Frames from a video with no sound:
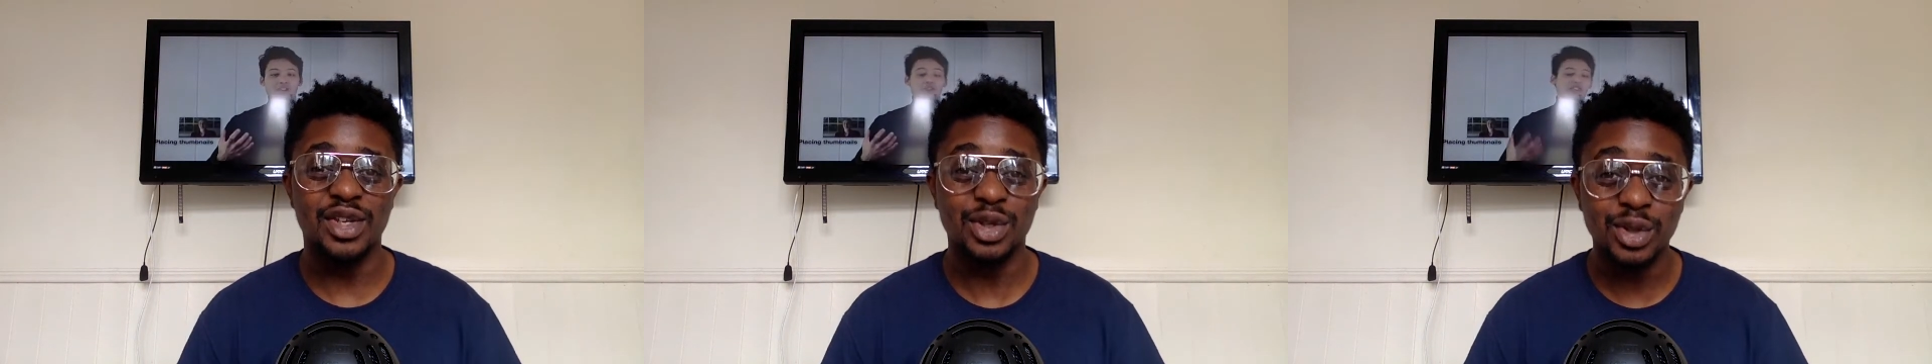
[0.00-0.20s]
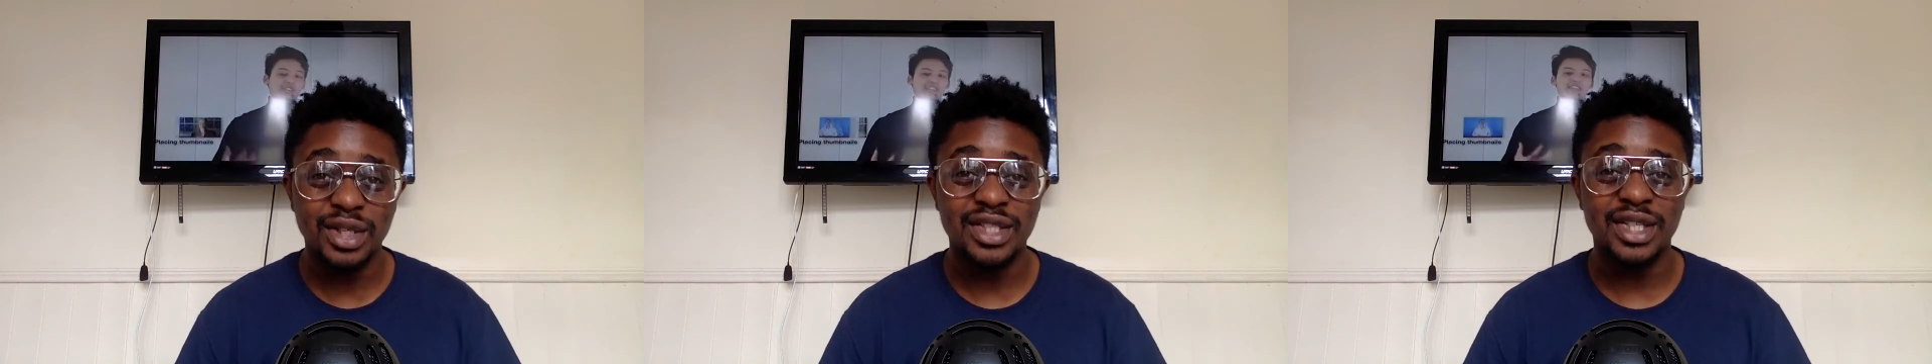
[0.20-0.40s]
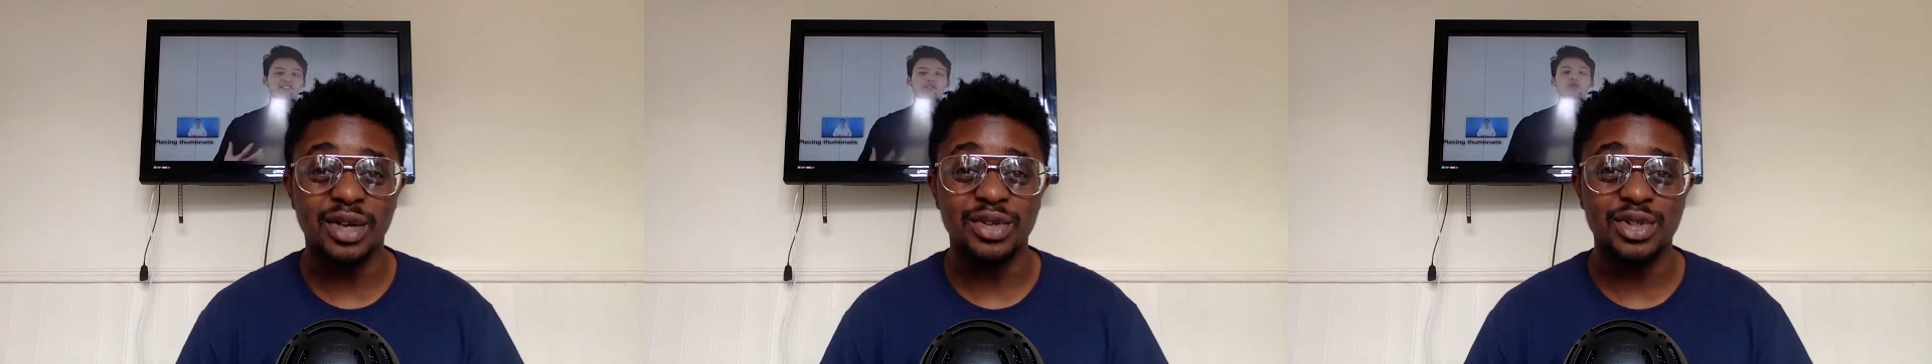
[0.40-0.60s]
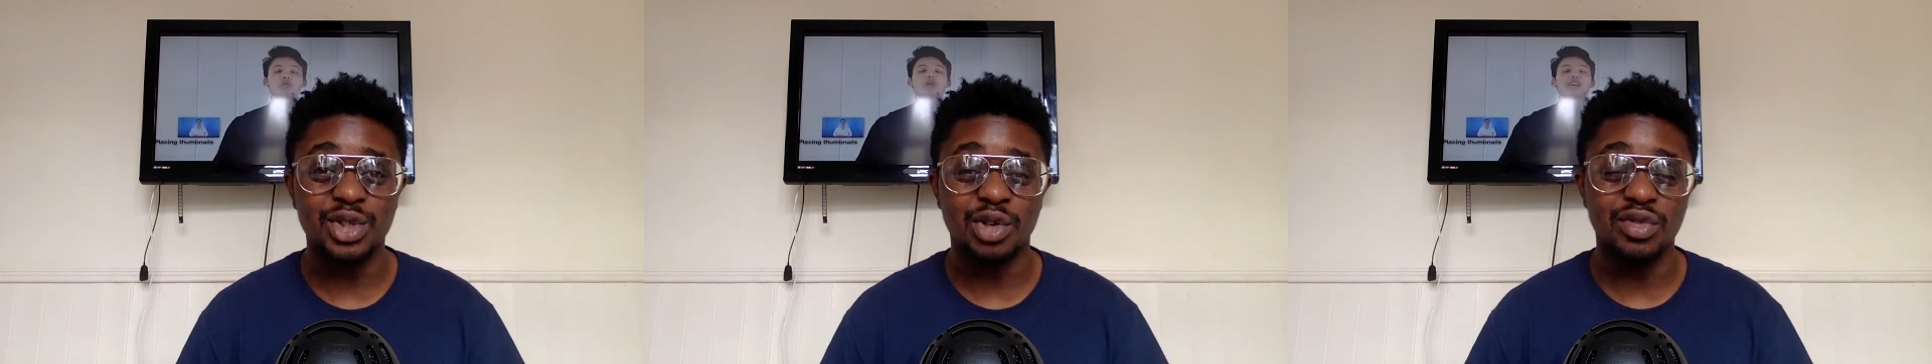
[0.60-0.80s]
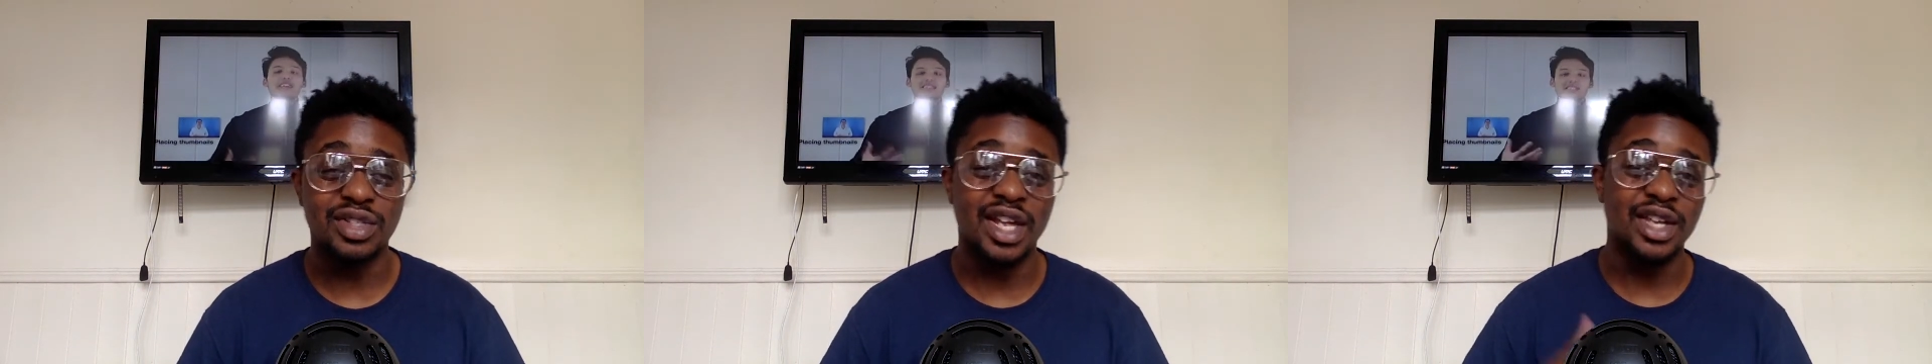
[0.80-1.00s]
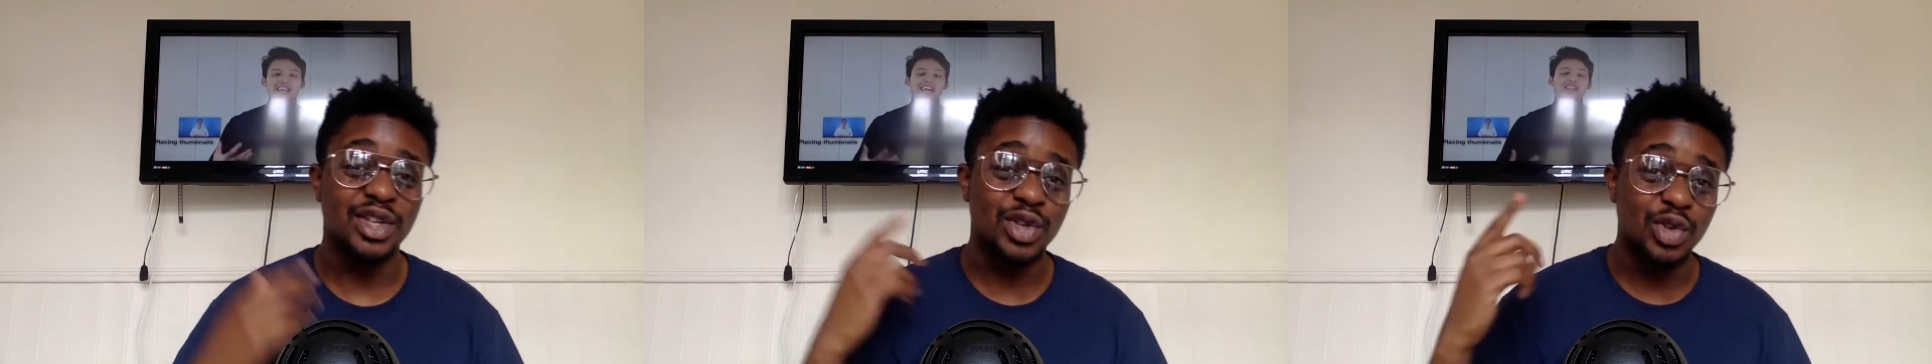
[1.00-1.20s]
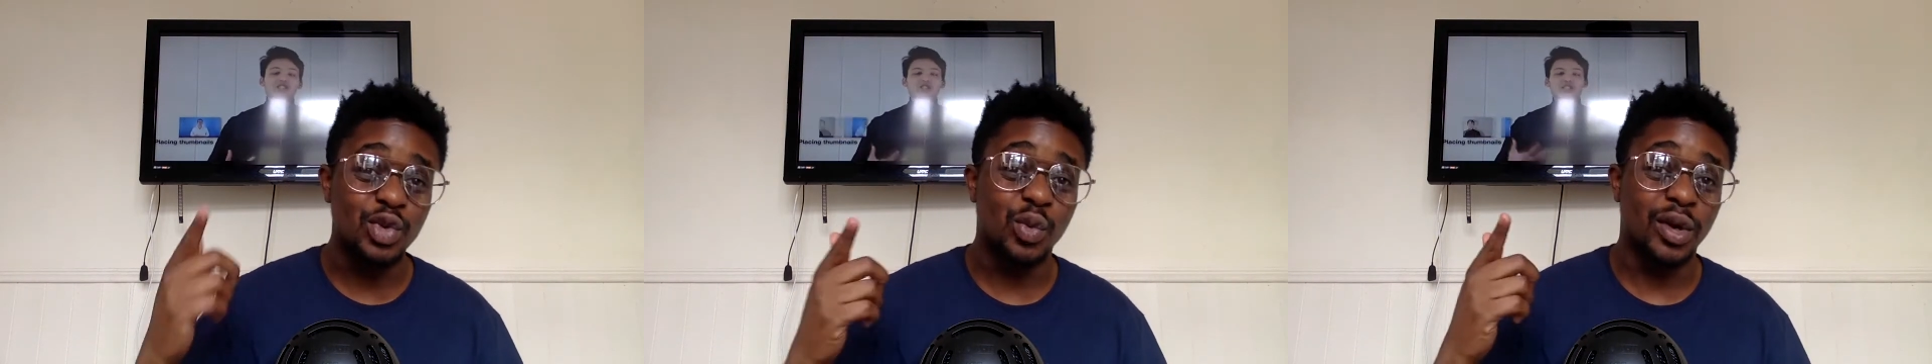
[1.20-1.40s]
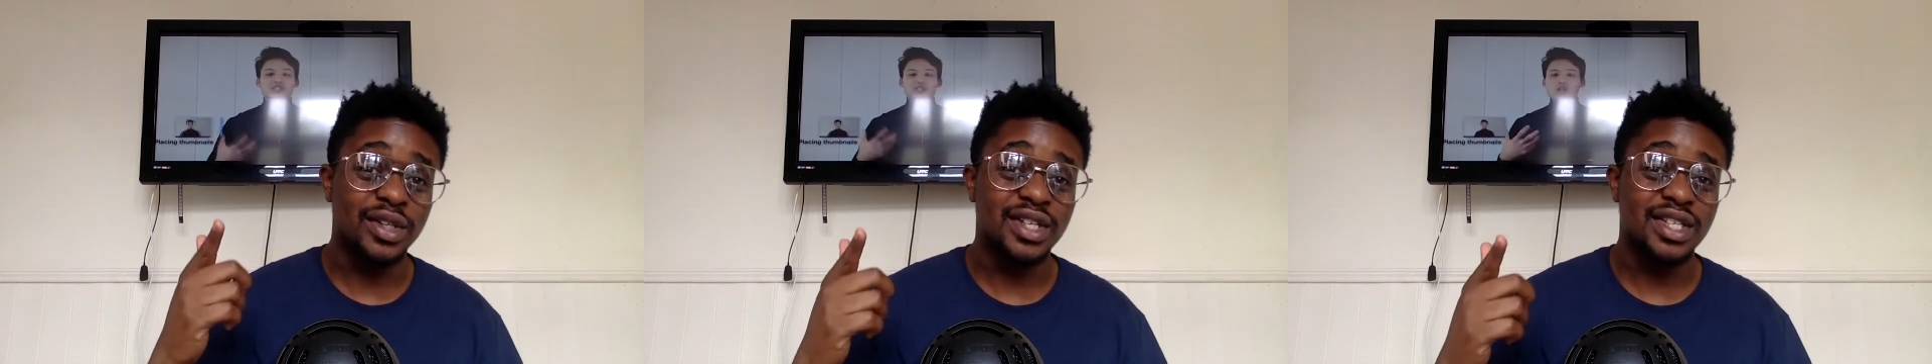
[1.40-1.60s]
you can tell the stories that you
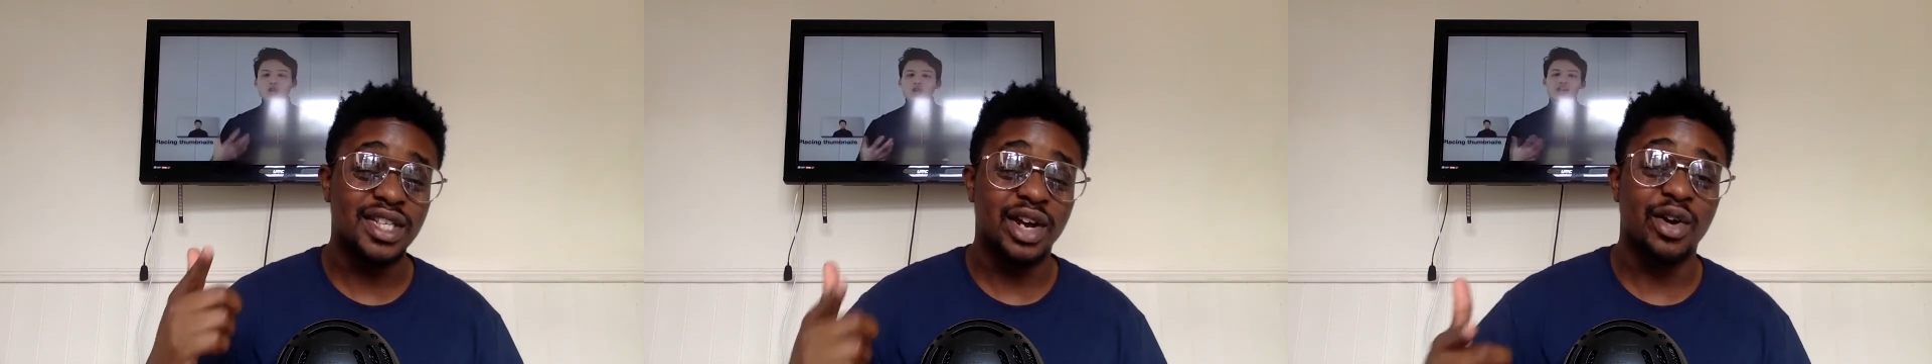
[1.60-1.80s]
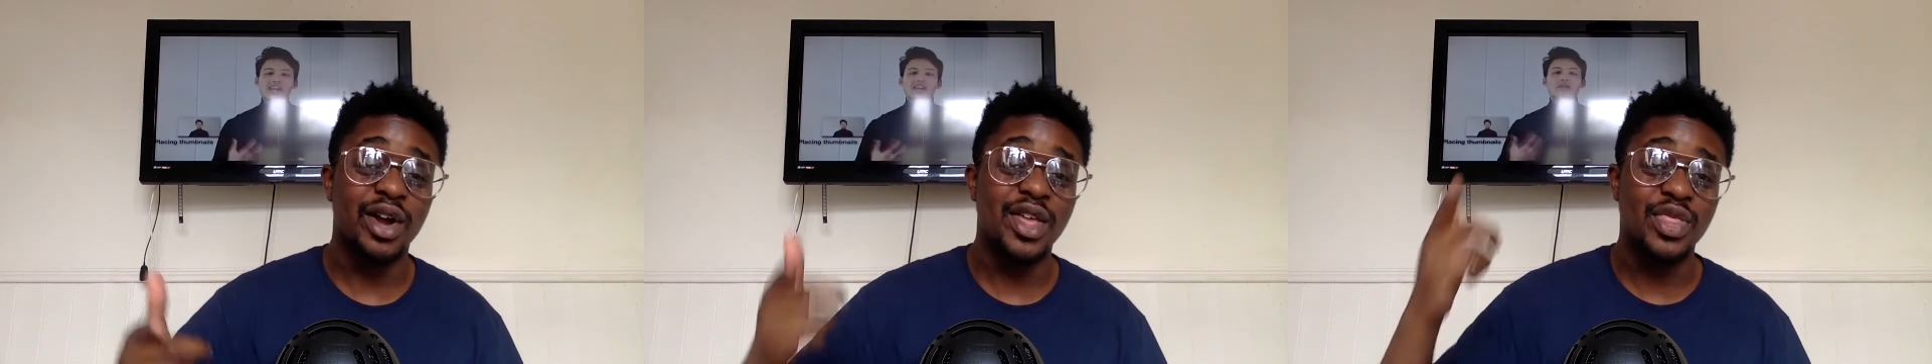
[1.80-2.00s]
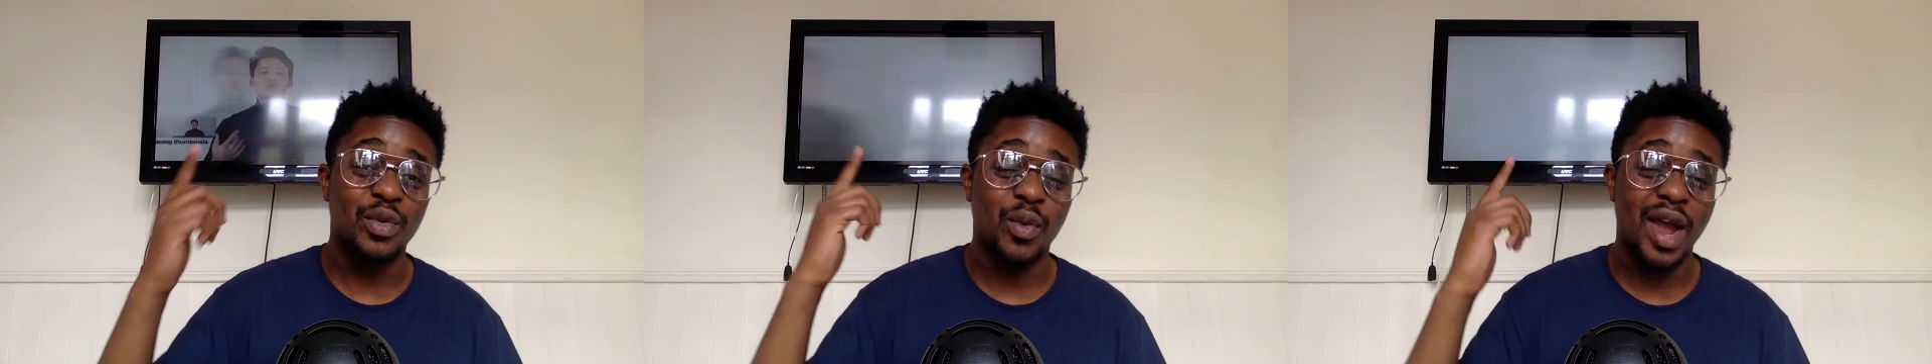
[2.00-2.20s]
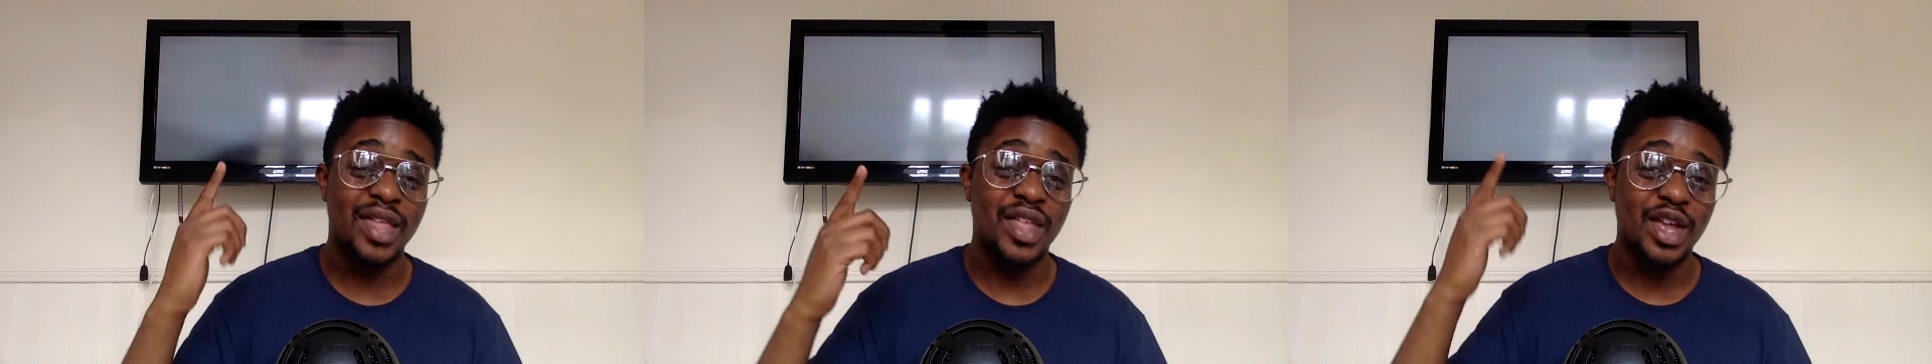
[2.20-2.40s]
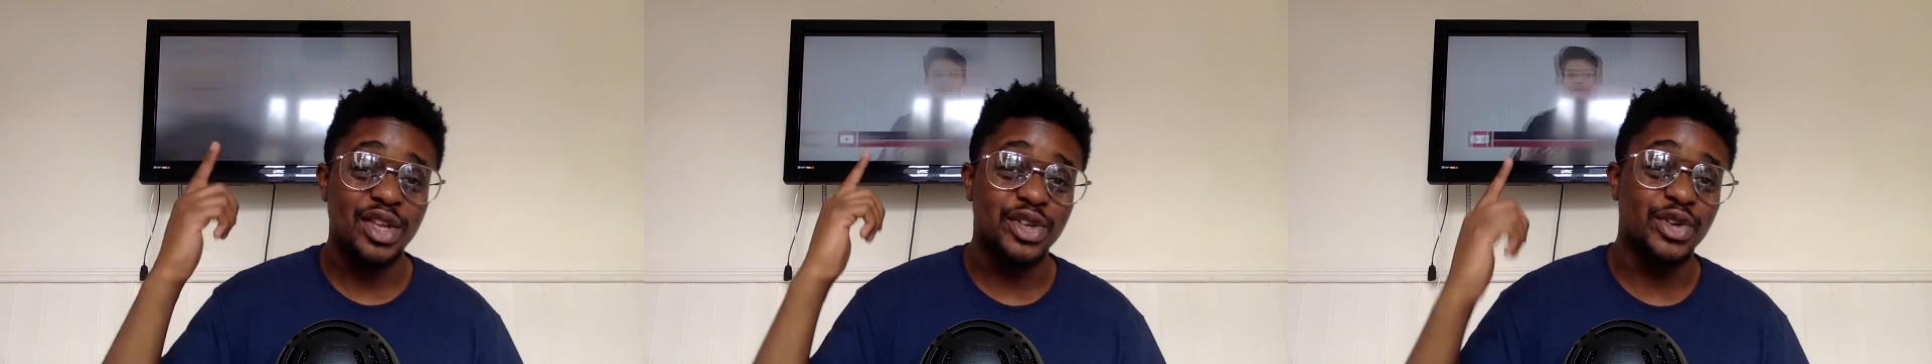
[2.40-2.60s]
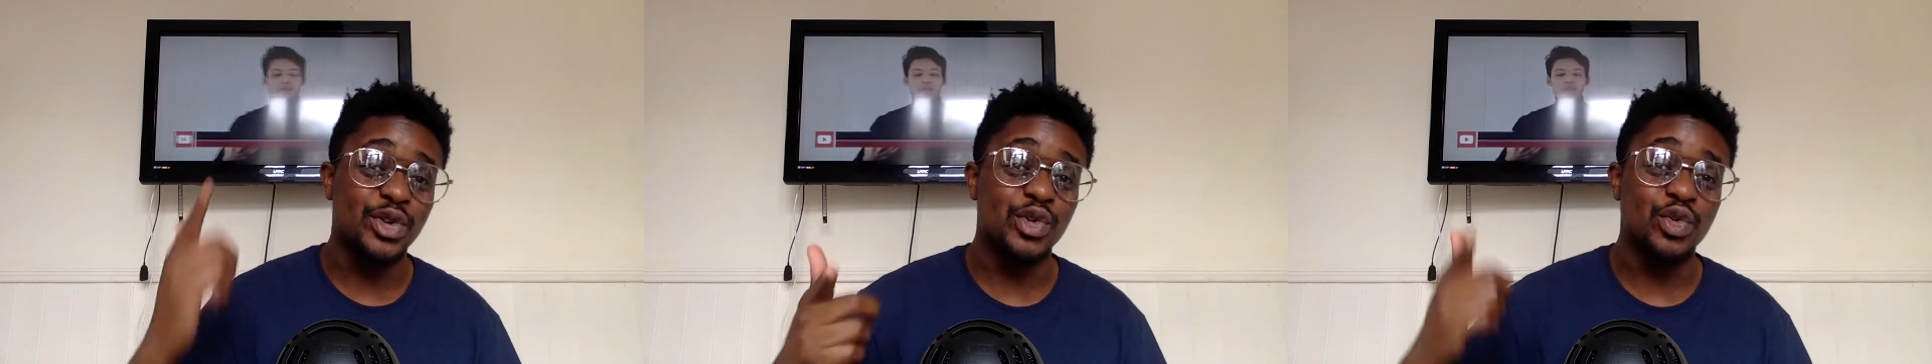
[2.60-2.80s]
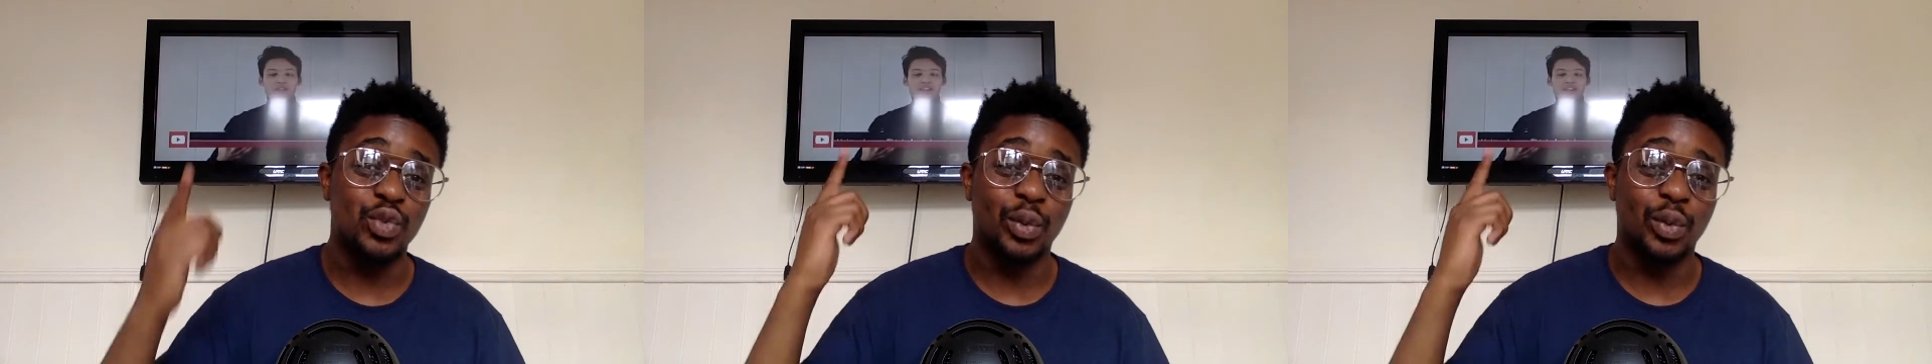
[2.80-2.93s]
want to tell in the way that you